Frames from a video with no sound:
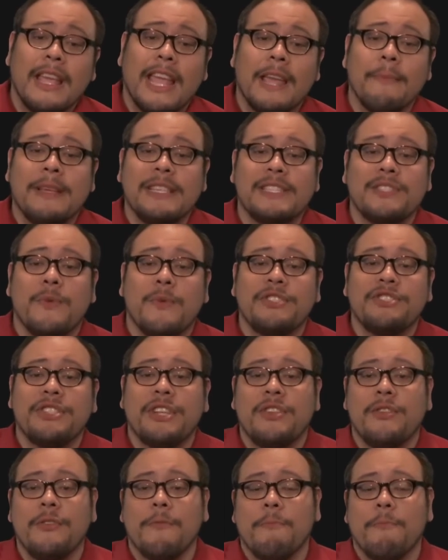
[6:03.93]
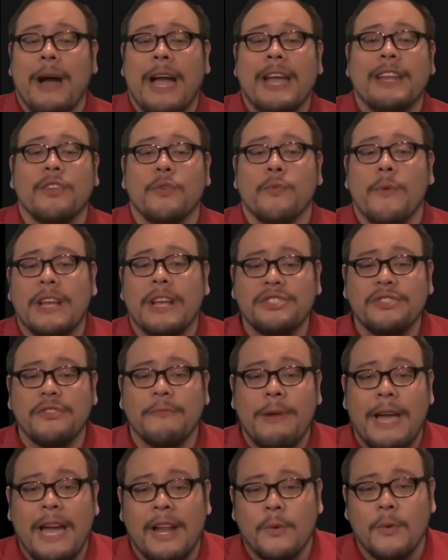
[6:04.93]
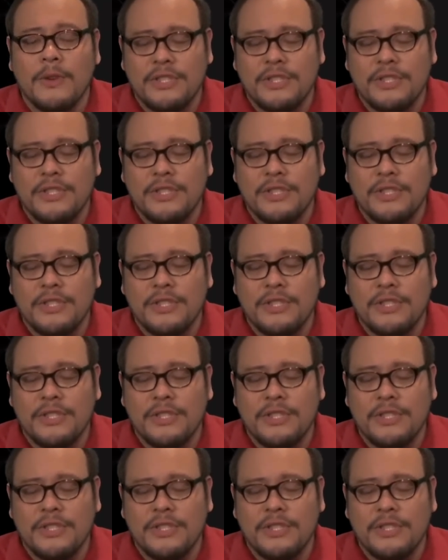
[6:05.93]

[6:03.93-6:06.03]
can be switched into bi-directional pattern,